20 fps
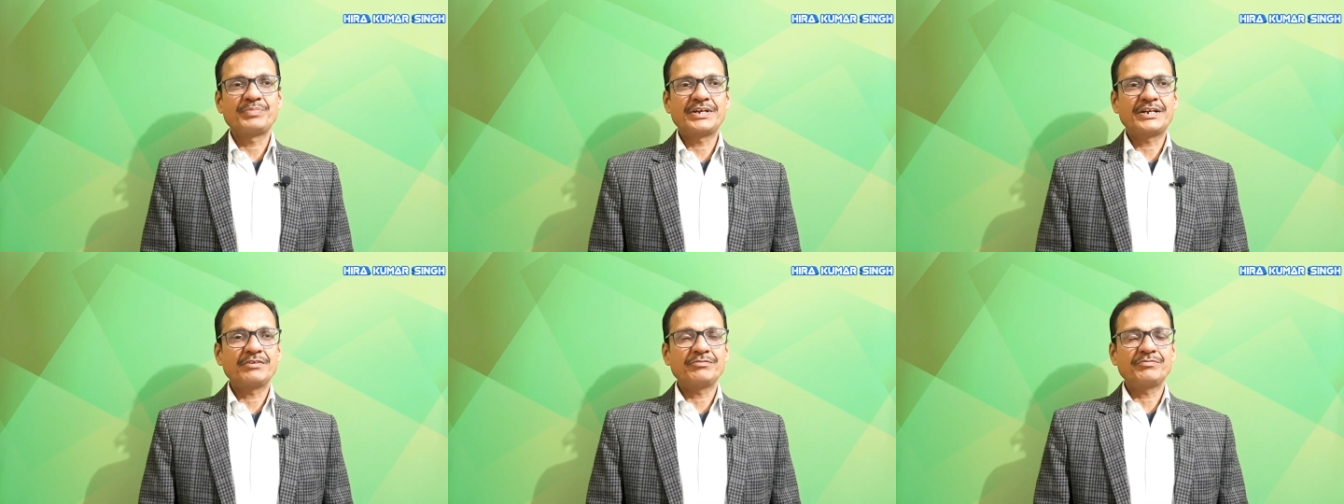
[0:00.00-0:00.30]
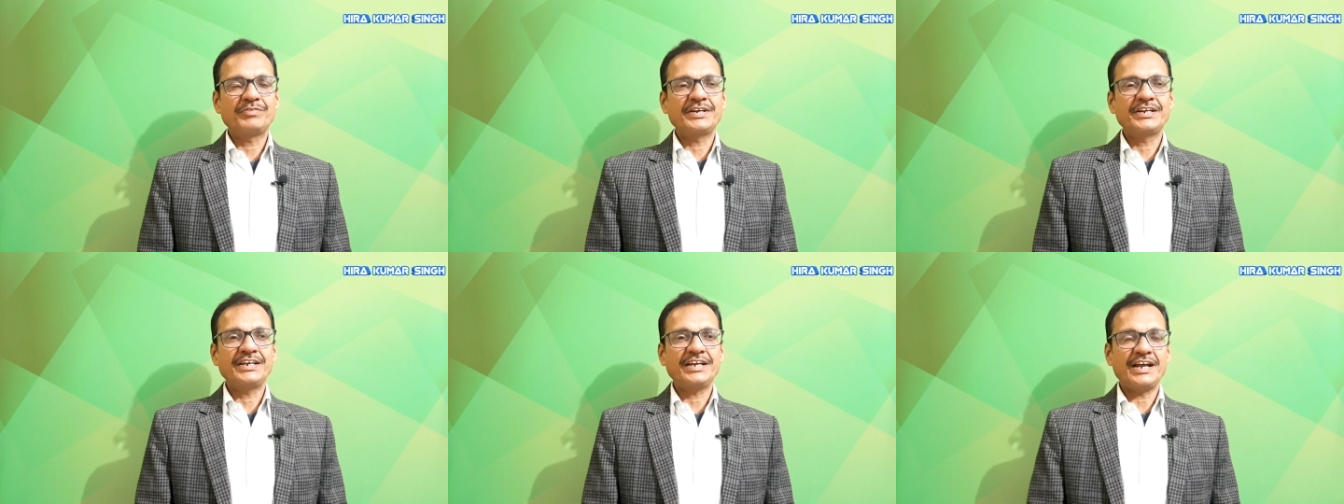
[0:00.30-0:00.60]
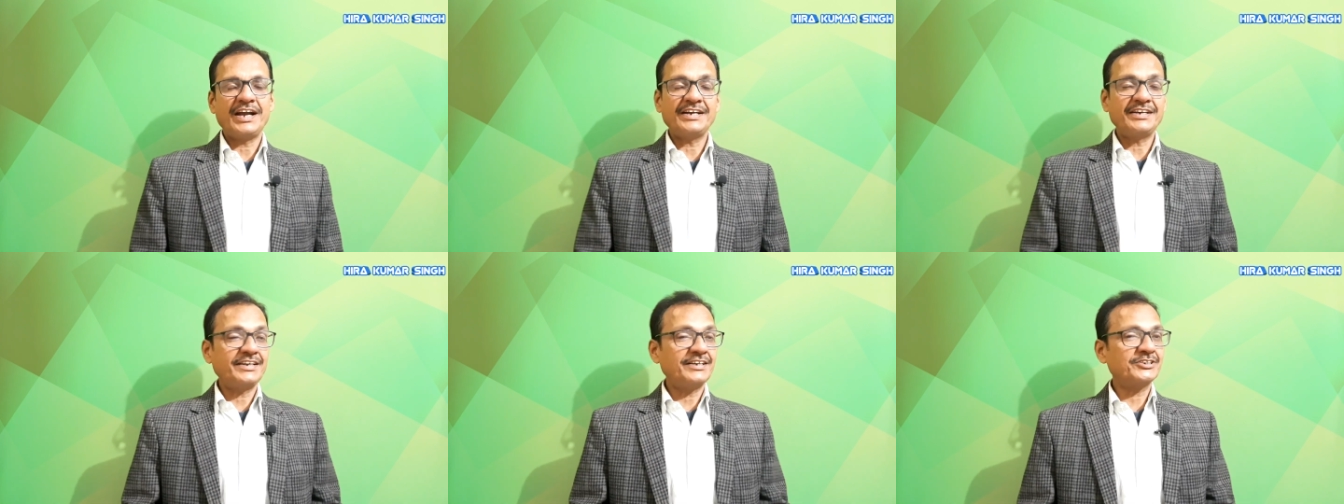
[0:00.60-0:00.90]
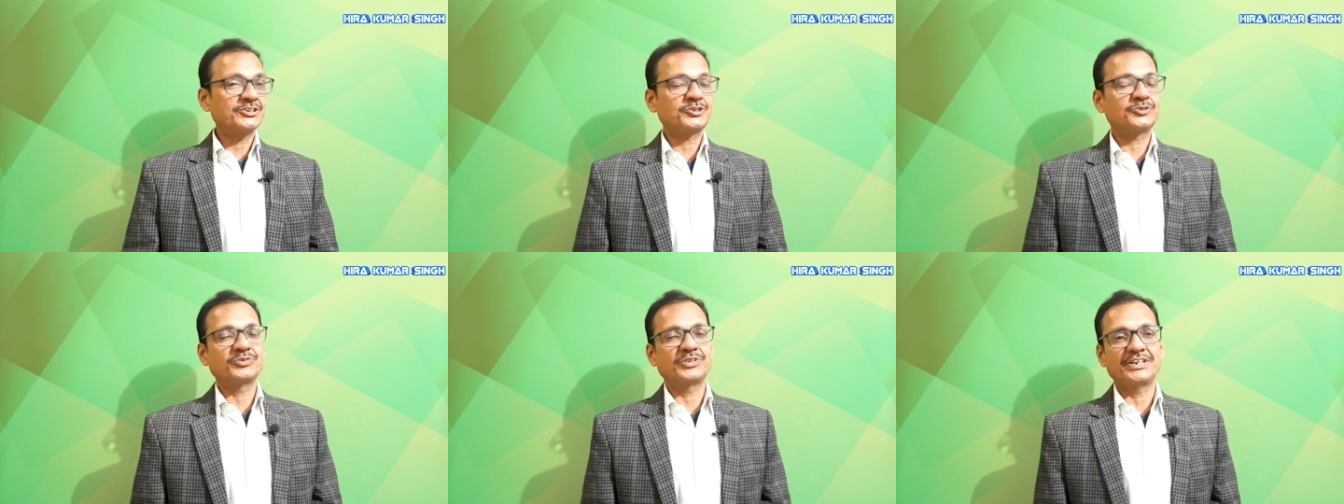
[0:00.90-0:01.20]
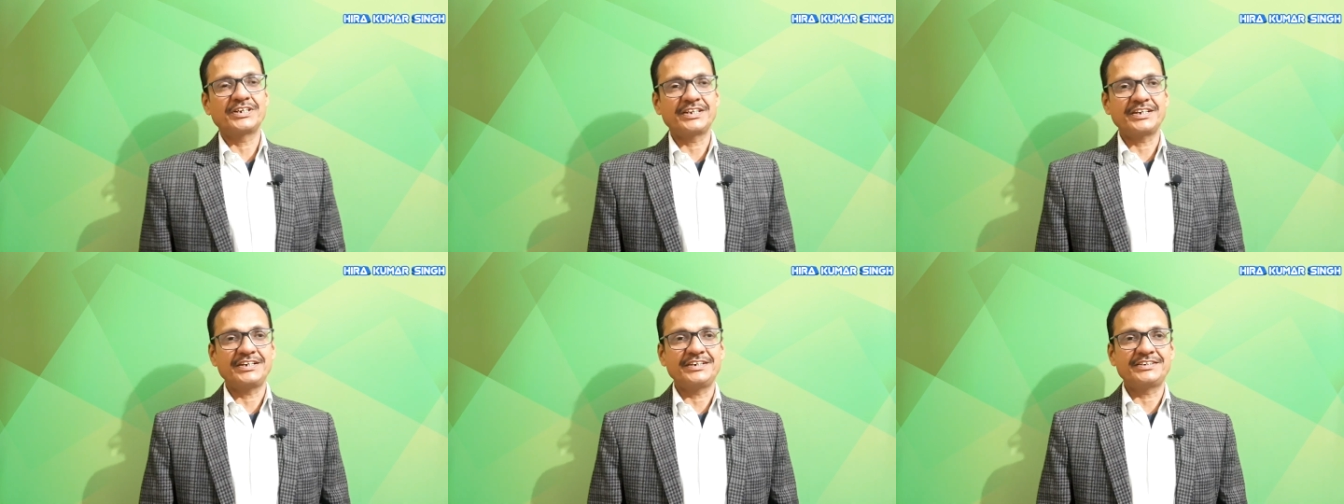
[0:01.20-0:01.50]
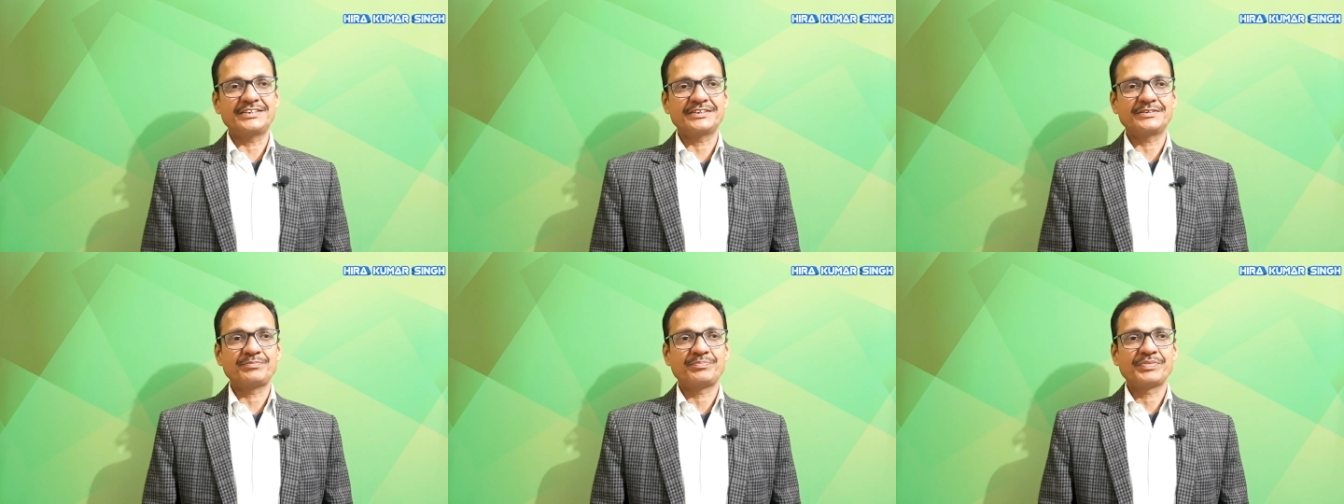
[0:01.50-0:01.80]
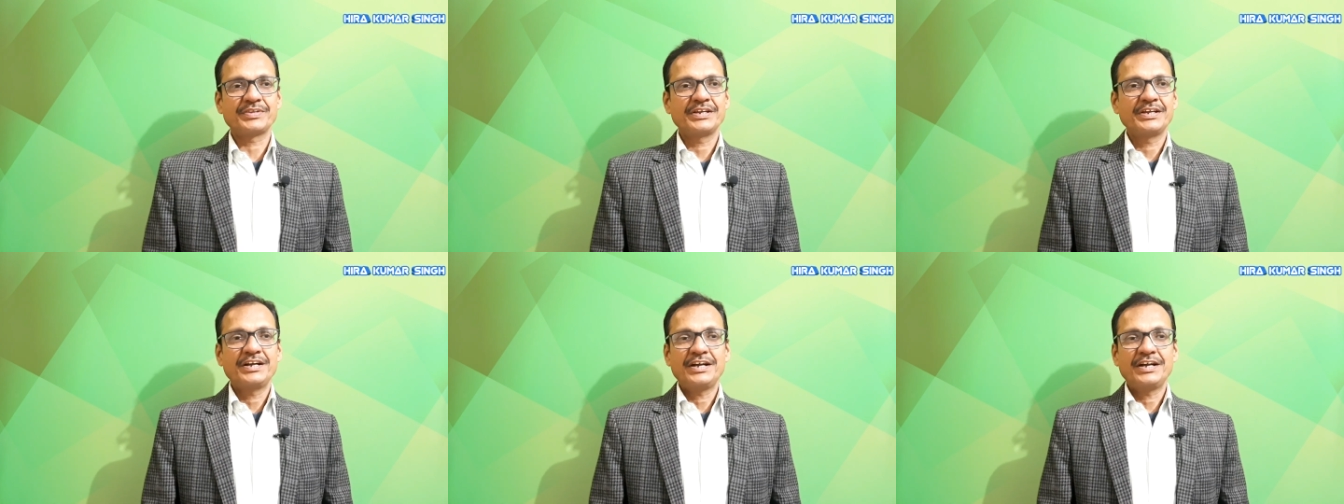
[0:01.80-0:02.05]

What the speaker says: become very attached to the narrator.